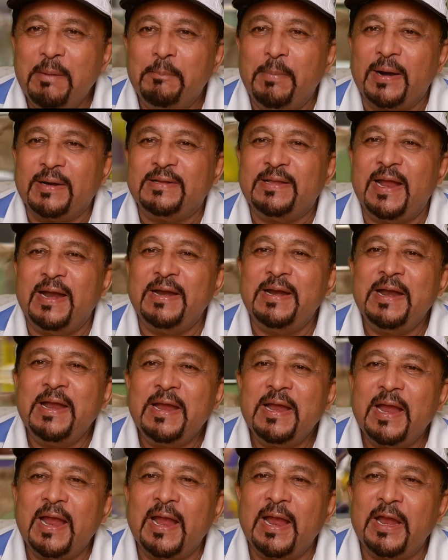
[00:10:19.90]
but
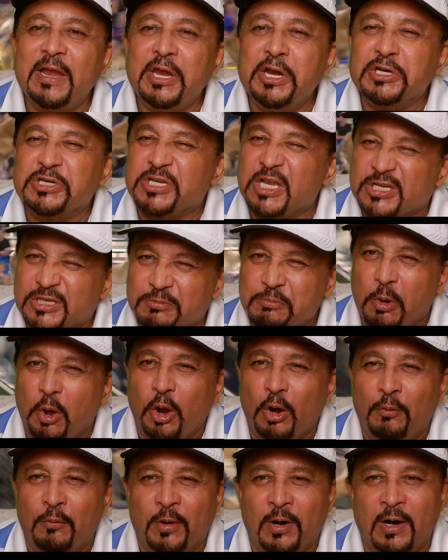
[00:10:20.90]
then it's a
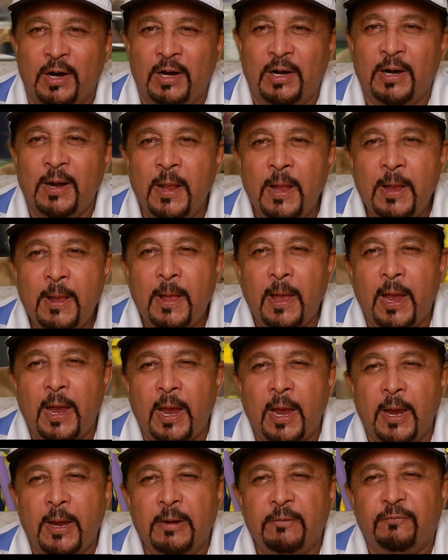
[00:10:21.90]
small world.
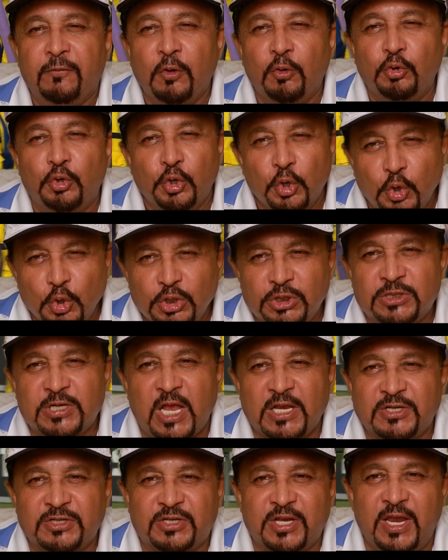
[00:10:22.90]
If you do
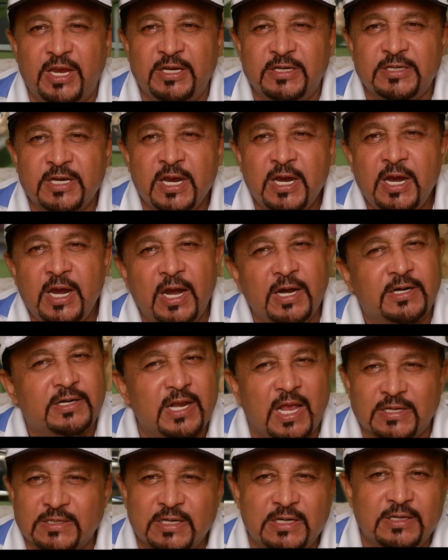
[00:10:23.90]
such things, it
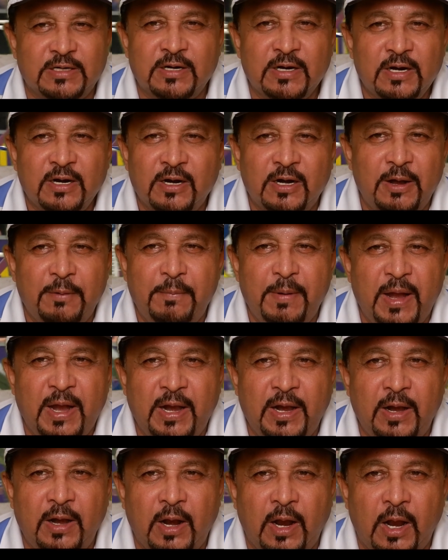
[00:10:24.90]
doesn't
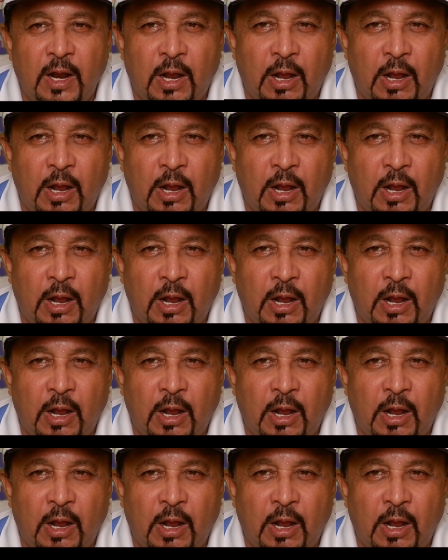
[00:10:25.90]
remain